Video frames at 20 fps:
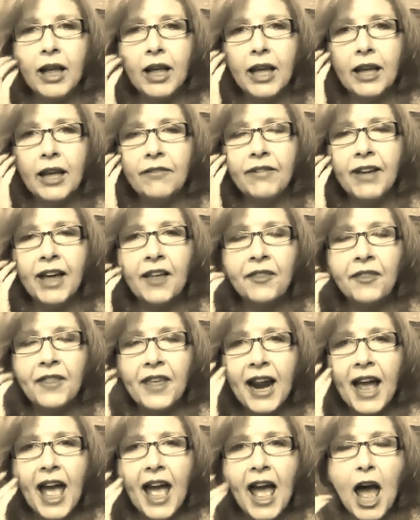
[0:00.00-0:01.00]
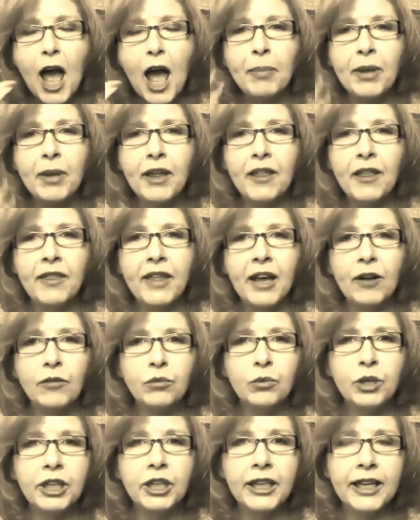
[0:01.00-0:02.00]
event that happened that
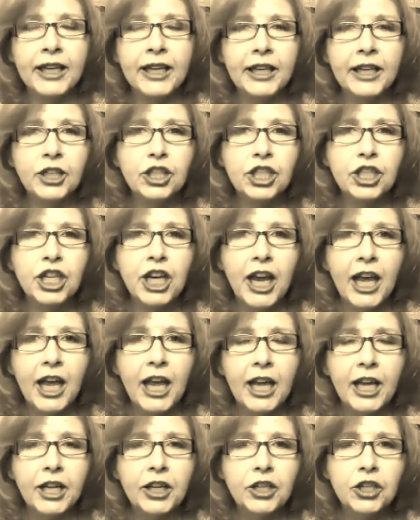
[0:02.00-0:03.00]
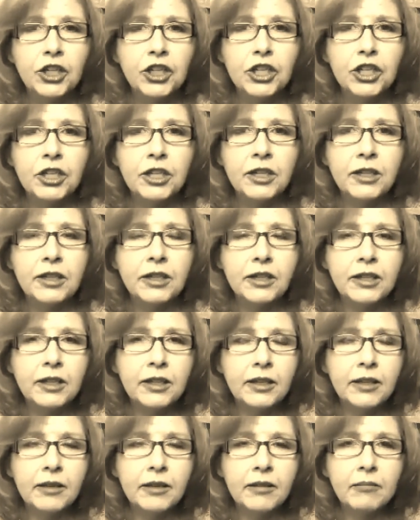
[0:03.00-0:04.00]
really changed
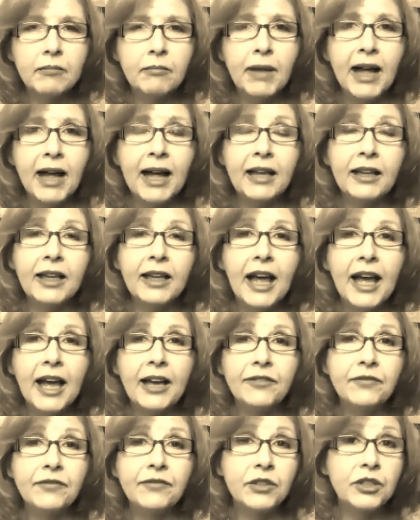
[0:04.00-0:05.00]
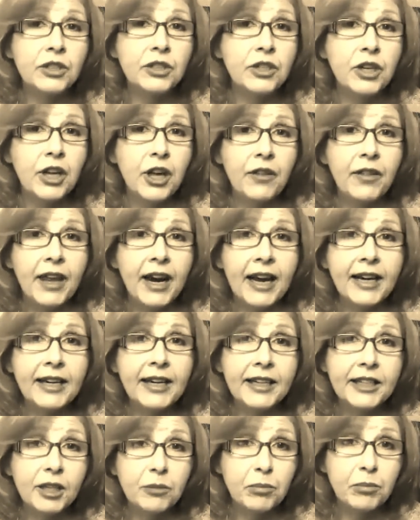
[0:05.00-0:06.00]
my life to know that I
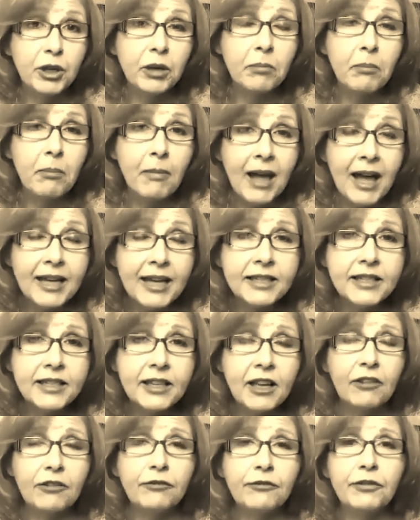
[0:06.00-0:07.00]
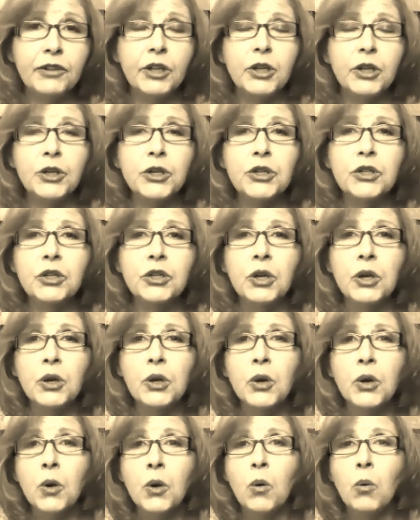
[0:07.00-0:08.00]
needed to put myself first
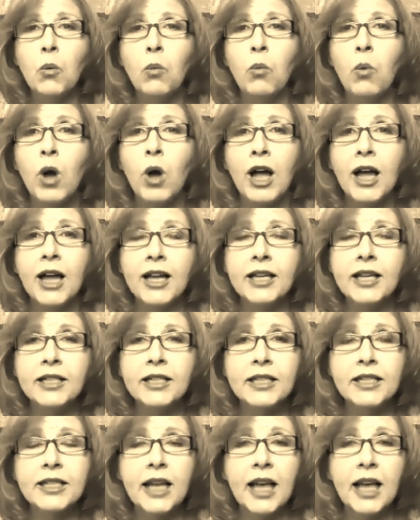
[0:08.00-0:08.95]
was